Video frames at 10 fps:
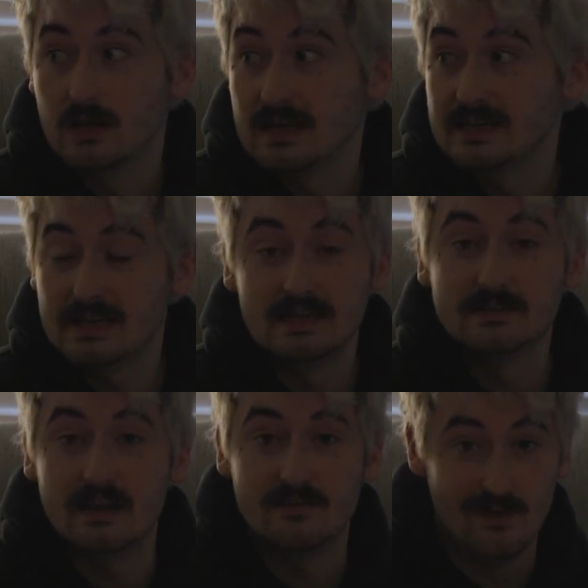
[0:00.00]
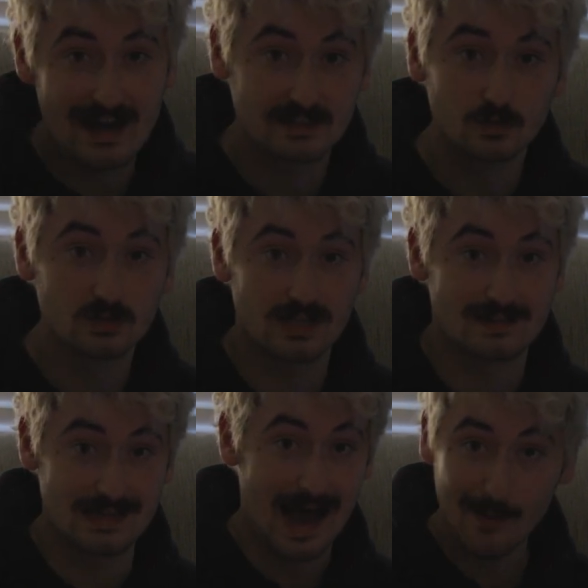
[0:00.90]
In fact, it looks like
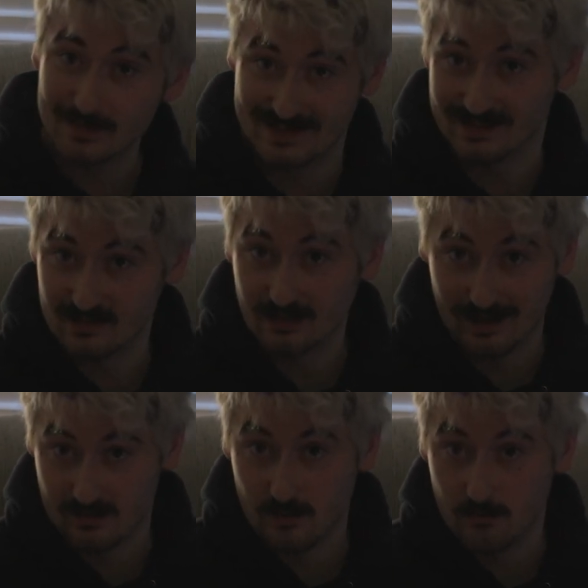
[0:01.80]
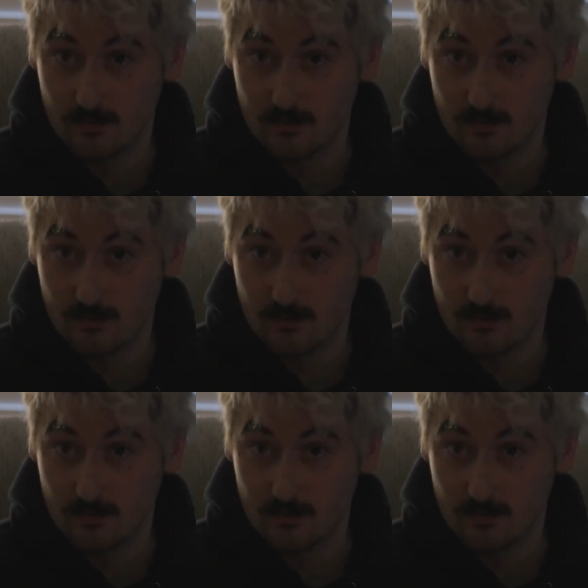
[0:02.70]
the opposite like them.